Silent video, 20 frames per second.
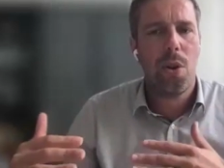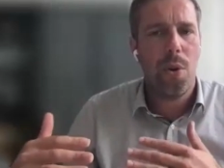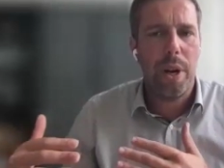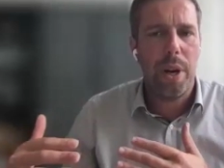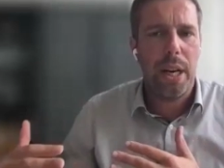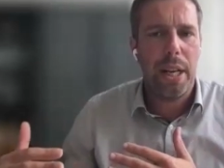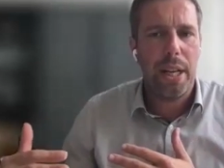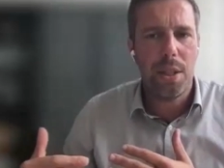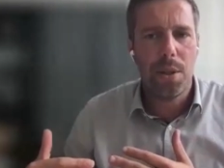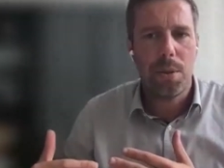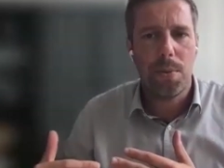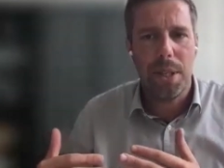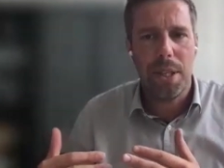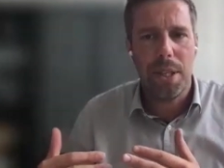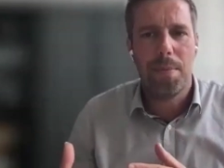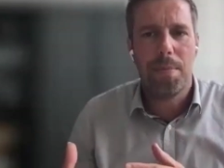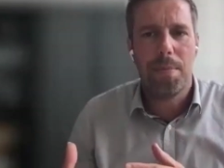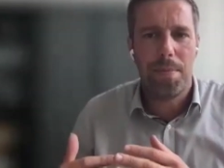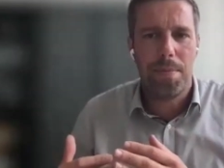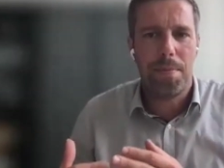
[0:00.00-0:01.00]
correlates
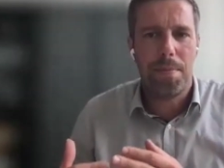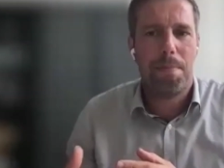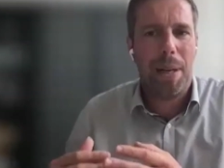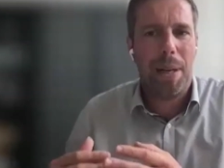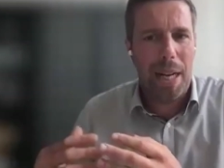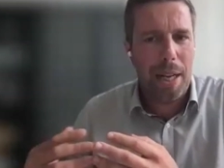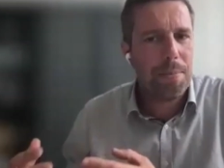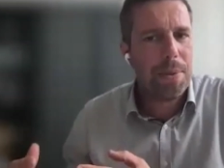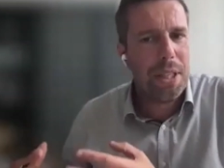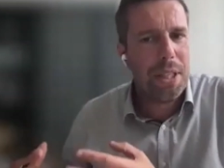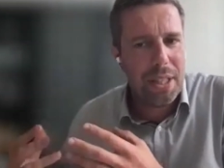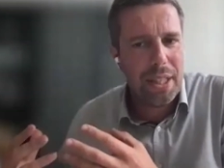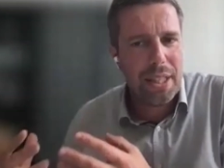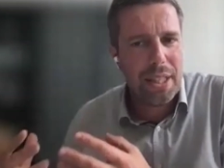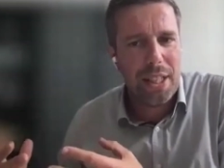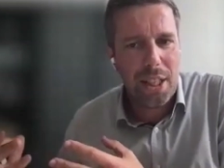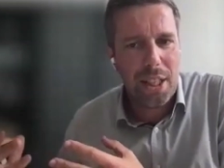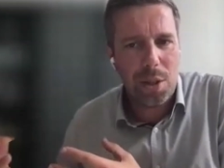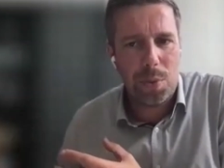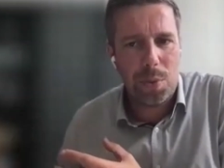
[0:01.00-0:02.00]
with a biopsy
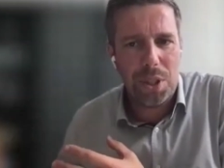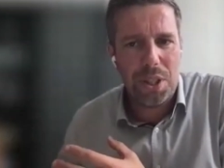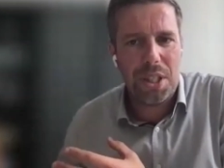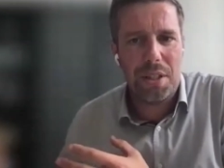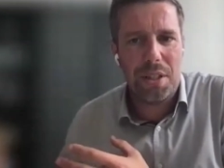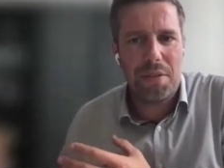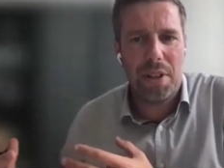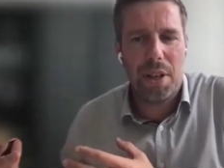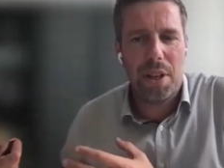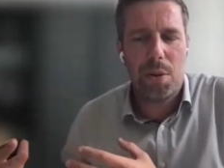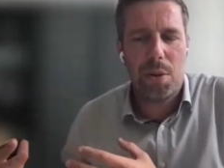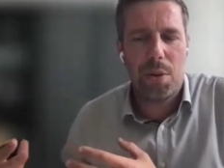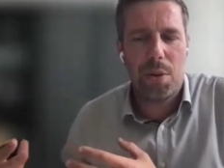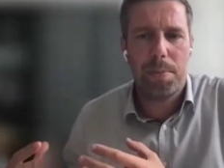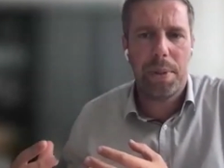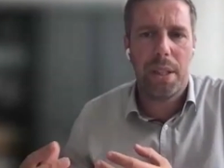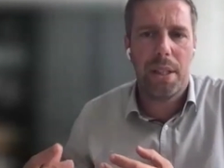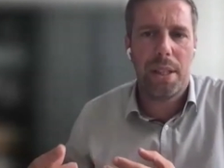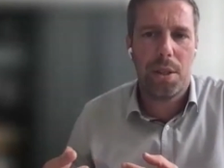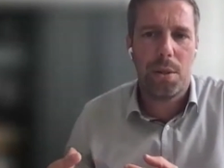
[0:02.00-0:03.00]
technique, which is
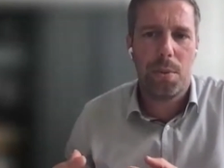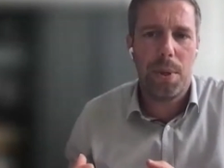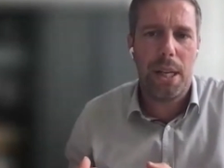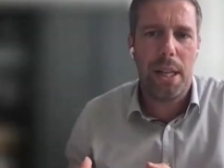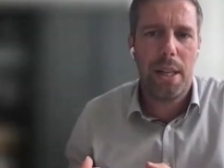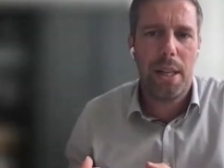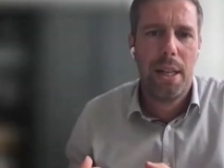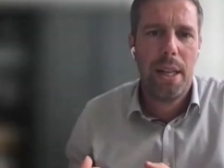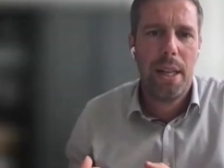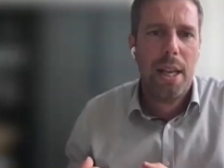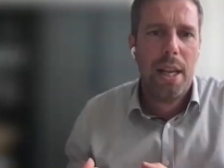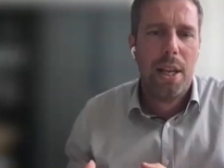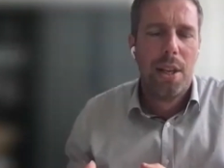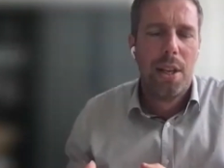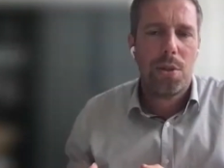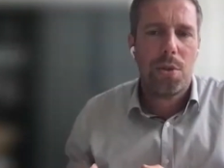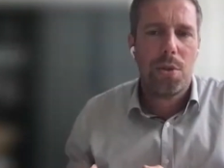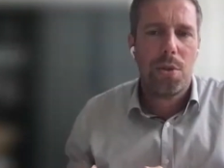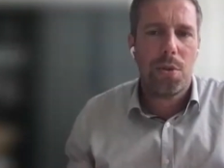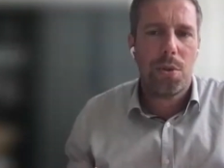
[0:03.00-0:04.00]
variable as well,
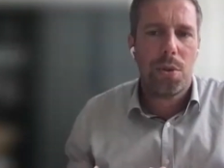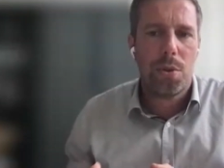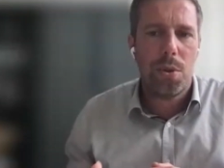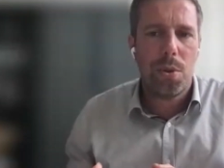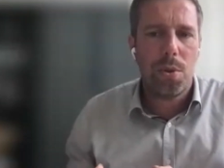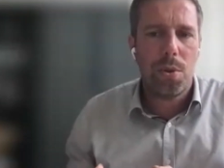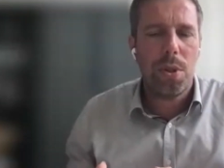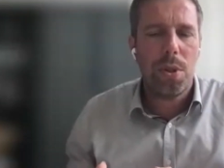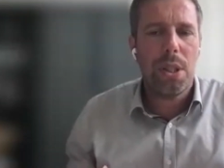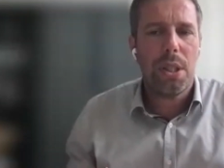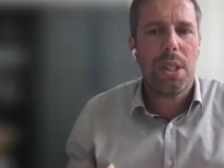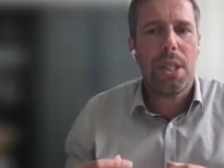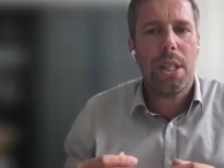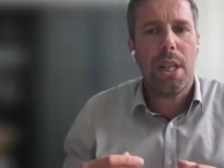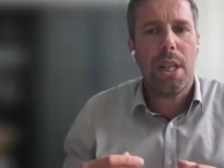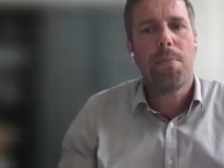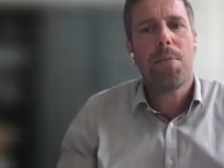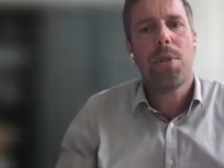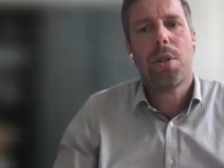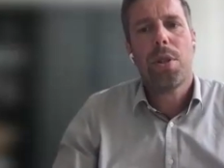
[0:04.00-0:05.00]
to do the
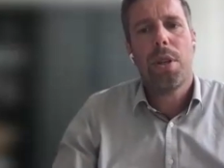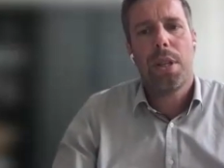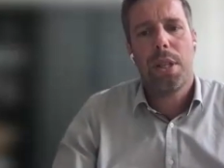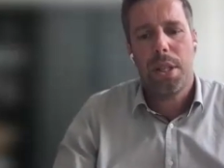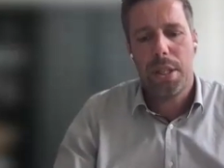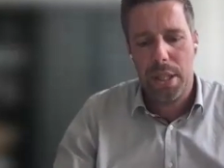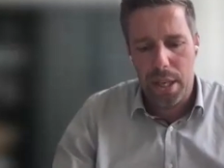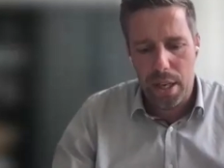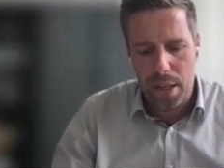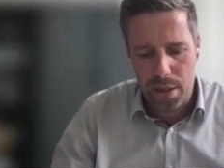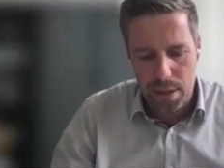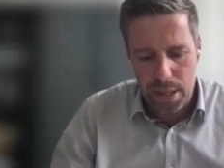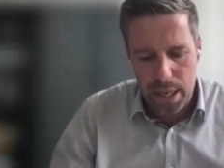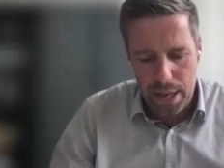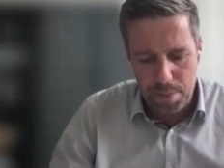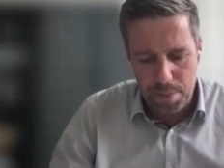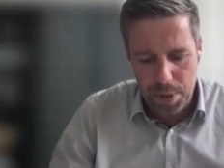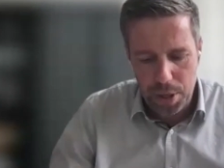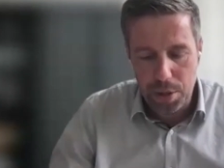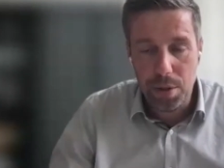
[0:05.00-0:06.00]
same studies that
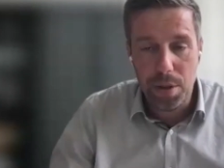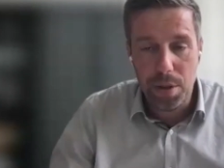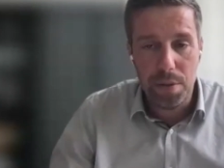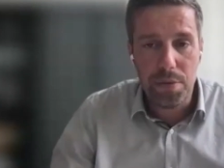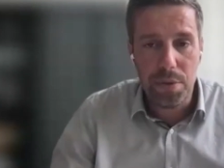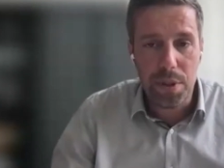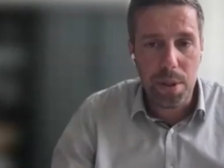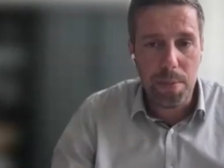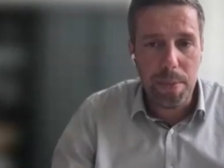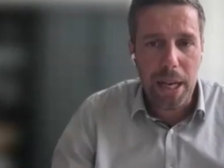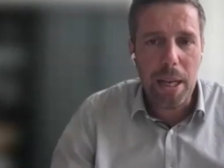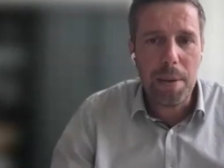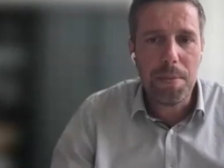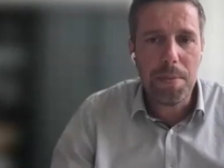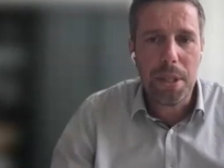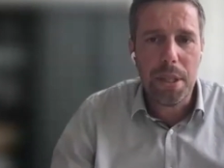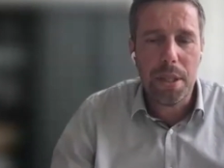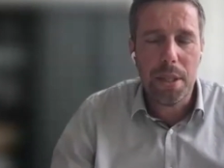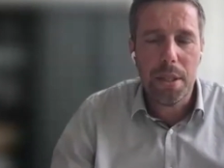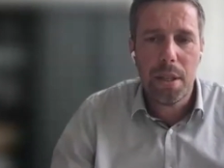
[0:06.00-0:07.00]
have been done for the
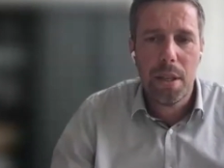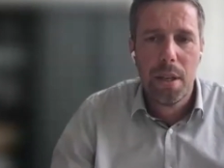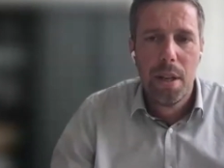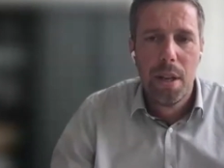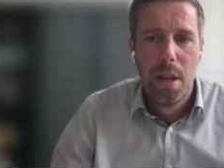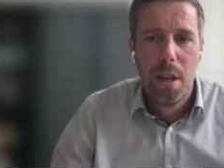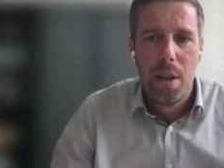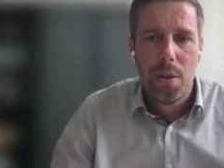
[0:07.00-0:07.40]
biopsies.